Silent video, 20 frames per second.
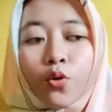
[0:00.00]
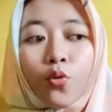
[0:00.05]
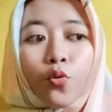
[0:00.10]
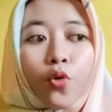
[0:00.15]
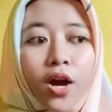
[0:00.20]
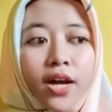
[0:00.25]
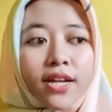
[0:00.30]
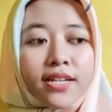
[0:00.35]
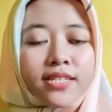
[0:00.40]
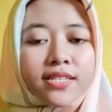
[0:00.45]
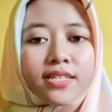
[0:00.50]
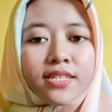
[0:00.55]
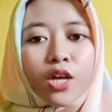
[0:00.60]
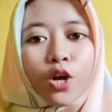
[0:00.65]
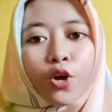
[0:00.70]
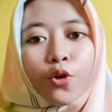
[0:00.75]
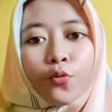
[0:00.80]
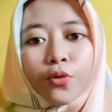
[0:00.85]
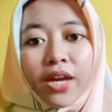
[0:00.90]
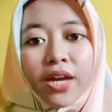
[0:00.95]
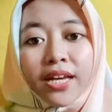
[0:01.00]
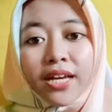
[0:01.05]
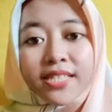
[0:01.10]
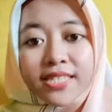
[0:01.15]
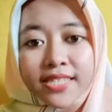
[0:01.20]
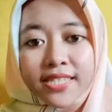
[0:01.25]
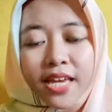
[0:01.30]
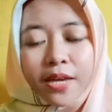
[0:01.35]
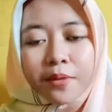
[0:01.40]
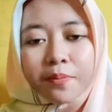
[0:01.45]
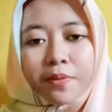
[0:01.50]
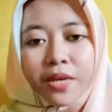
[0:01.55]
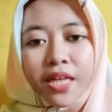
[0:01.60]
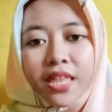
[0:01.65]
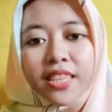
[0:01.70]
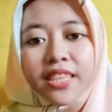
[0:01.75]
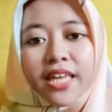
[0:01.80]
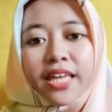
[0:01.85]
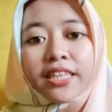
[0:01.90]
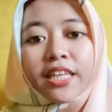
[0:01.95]
Once we accept
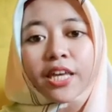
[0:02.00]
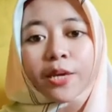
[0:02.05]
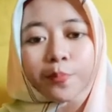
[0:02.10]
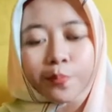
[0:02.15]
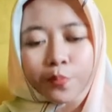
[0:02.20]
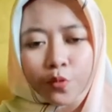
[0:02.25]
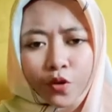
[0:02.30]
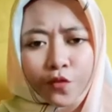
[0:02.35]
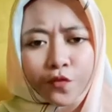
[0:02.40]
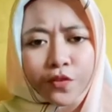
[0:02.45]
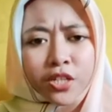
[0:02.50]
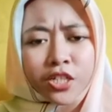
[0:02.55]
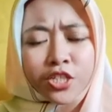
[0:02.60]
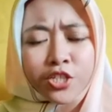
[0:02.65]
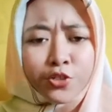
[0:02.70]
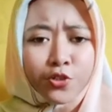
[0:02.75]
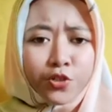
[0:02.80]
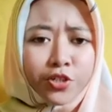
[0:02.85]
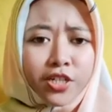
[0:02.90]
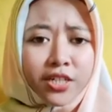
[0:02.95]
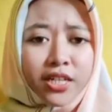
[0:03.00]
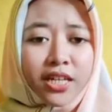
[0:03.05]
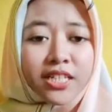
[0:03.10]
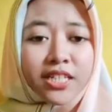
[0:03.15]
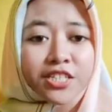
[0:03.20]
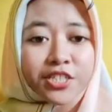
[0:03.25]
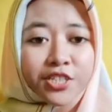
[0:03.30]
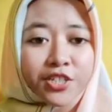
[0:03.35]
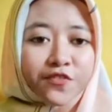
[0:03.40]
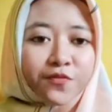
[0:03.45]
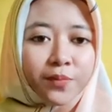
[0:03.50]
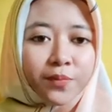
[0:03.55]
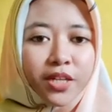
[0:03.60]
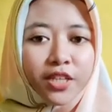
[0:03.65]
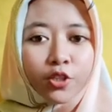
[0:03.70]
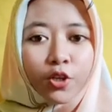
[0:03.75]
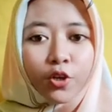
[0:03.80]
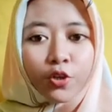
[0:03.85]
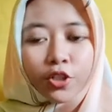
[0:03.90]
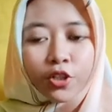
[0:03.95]
that improving student
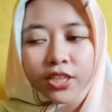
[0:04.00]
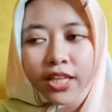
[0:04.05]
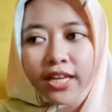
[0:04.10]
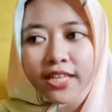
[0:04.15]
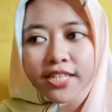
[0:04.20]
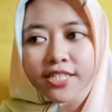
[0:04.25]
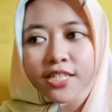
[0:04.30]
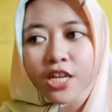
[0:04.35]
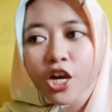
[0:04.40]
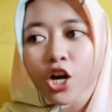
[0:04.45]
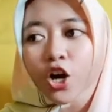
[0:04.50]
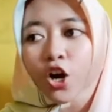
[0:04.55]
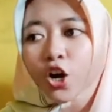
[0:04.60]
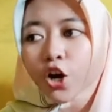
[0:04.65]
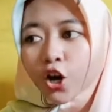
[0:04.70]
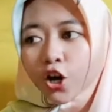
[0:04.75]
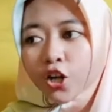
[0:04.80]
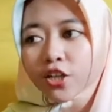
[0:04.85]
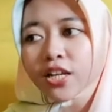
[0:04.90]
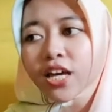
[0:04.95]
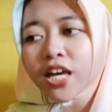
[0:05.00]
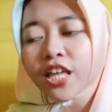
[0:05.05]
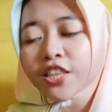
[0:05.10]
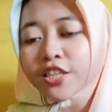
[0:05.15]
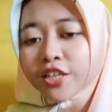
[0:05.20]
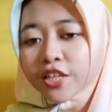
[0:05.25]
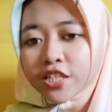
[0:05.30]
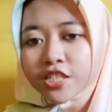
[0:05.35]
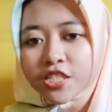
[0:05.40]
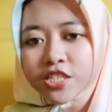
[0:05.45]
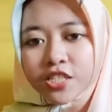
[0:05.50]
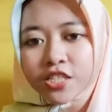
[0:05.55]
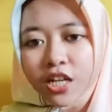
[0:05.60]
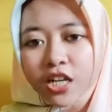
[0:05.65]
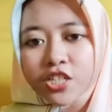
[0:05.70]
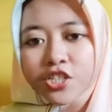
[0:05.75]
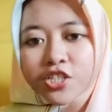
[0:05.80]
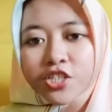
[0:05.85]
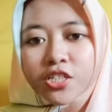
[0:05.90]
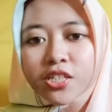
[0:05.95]
achievement relies on the
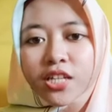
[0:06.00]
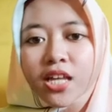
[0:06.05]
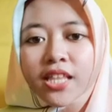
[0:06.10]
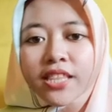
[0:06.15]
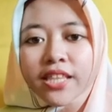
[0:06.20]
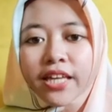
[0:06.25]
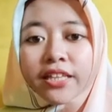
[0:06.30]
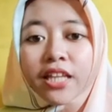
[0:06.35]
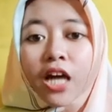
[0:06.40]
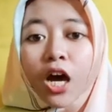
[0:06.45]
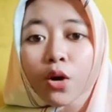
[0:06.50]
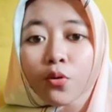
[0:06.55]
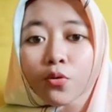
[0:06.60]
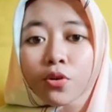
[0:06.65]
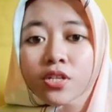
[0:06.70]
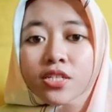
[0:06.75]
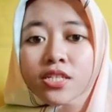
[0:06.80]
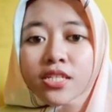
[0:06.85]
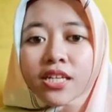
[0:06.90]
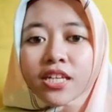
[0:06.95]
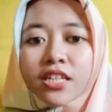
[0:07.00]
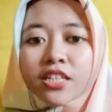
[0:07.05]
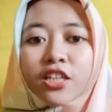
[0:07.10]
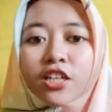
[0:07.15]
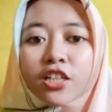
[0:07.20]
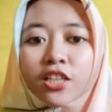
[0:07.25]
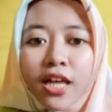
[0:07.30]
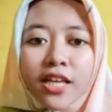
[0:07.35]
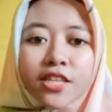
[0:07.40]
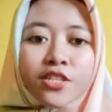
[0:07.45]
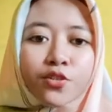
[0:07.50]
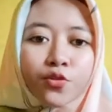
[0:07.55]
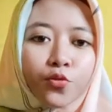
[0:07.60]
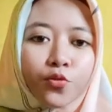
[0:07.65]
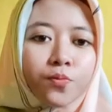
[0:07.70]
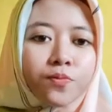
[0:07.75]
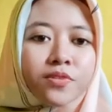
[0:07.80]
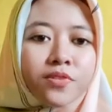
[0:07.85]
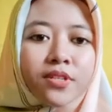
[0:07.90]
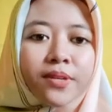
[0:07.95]
instruction that ours in
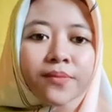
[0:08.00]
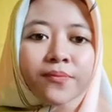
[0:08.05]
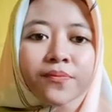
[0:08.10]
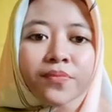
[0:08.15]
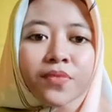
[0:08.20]
classrooms,